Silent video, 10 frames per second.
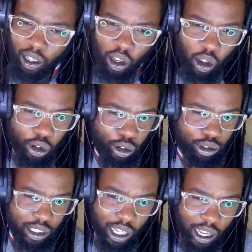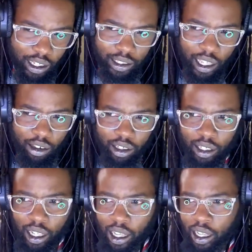all those guys down the
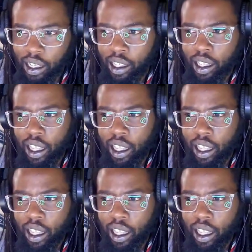line